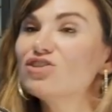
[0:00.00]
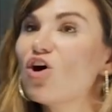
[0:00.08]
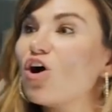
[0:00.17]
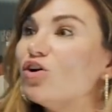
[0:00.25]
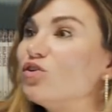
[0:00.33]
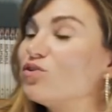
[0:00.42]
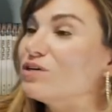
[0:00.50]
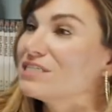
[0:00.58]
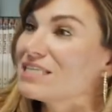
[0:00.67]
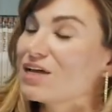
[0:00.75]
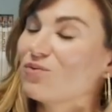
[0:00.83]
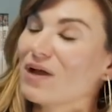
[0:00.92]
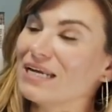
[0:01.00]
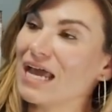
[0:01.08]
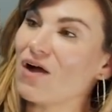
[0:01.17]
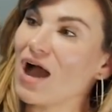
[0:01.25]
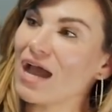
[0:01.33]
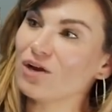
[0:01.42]
It's hard though, because like right
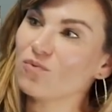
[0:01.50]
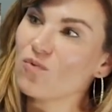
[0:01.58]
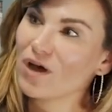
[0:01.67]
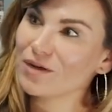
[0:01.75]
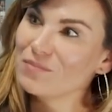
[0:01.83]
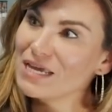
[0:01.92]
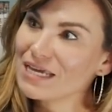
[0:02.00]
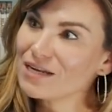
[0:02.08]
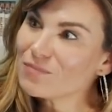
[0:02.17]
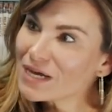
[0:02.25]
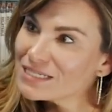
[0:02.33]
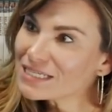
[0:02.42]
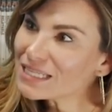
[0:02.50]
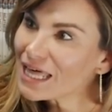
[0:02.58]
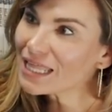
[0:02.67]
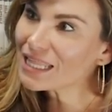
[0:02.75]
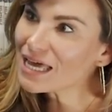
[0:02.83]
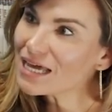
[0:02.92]
now, I don't want to make it about
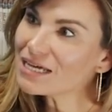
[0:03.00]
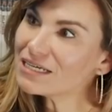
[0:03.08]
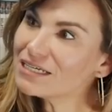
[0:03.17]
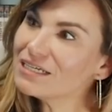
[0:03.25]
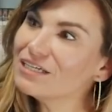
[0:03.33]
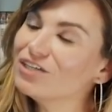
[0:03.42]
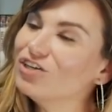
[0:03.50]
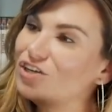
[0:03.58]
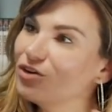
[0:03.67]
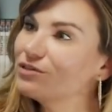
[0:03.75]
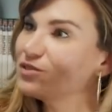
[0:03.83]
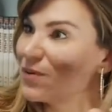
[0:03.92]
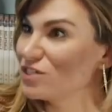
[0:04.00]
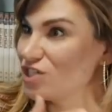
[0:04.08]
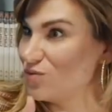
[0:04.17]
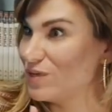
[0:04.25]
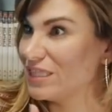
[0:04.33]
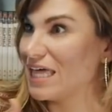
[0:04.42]
Delilah,
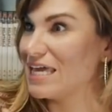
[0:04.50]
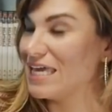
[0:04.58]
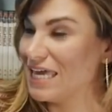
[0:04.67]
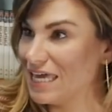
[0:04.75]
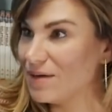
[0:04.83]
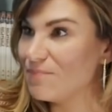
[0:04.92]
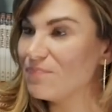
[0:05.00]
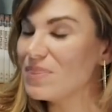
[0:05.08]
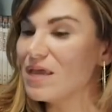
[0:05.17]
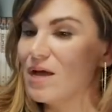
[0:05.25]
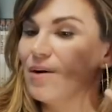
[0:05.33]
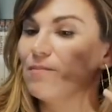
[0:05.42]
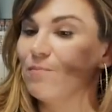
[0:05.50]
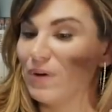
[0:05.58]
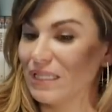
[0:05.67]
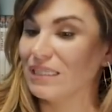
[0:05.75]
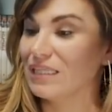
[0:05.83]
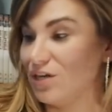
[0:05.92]
especially with like him.
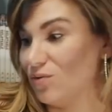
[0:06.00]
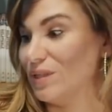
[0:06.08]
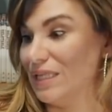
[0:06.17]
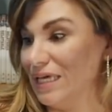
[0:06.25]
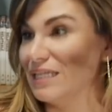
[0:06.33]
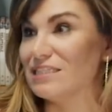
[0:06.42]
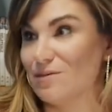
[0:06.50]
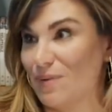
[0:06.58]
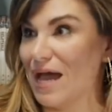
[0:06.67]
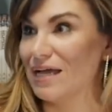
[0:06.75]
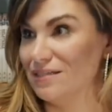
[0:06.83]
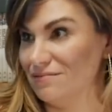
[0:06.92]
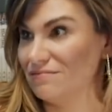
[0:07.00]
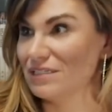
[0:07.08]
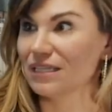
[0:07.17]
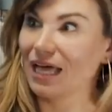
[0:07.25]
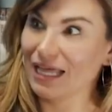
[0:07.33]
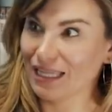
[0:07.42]
But literally, it's about
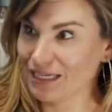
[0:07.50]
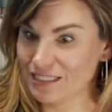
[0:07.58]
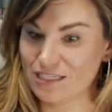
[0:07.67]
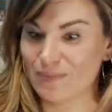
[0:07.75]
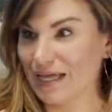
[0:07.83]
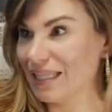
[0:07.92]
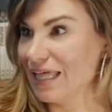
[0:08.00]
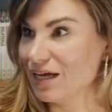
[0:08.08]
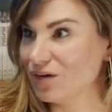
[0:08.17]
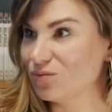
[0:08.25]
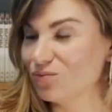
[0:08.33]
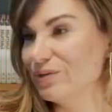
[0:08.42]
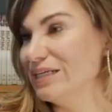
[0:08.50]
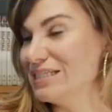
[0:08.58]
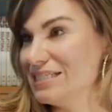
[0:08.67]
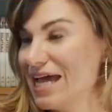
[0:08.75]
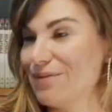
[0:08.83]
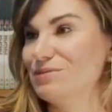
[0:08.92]
Delilah. It's about like when
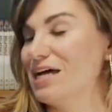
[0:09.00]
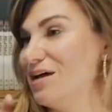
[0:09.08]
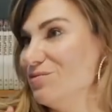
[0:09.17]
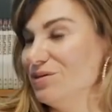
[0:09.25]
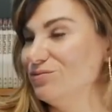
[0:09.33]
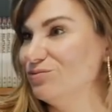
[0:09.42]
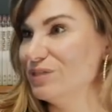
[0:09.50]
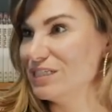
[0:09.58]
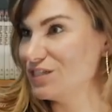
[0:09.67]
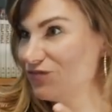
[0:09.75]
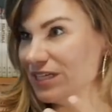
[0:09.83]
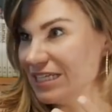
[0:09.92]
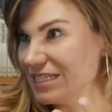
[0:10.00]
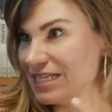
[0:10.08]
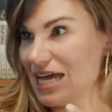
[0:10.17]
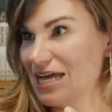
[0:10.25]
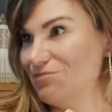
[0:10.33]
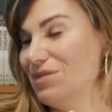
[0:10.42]
is nap time and when is feeding
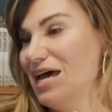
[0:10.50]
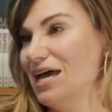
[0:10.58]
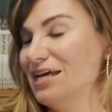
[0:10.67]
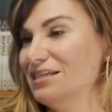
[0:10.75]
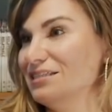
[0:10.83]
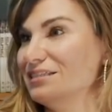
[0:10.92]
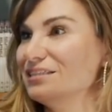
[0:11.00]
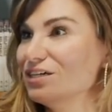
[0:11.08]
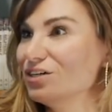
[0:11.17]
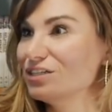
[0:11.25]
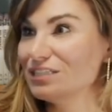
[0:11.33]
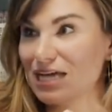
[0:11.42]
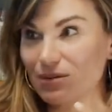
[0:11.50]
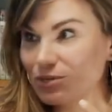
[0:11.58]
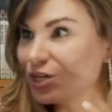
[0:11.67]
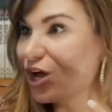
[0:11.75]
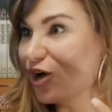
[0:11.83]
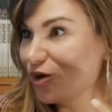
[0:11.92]
time and time to
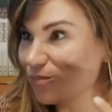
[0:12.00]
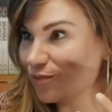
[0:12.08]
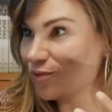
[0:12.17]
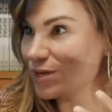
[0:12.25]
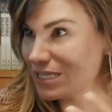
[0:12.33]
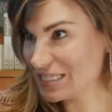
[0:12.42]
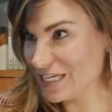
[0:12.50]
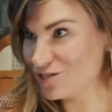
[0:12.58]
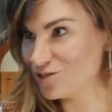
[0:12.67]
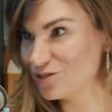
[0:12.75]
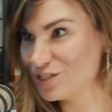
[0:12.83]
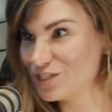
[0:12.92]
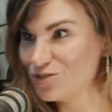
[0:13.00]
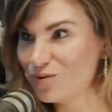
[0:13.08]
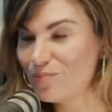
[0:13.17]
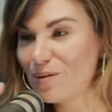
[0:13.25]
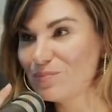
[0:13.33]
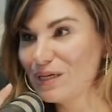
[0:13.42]
go before this kid turns into a
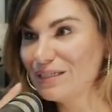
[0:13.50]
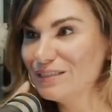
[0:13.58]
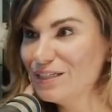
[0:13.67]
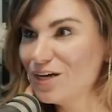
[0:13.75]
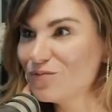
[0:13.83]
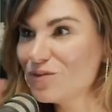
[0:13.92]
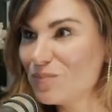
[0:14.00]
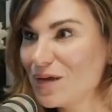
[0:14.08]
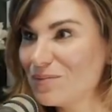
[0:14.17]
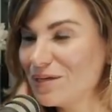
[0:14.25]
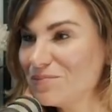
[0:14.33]
pumpkin, the baby.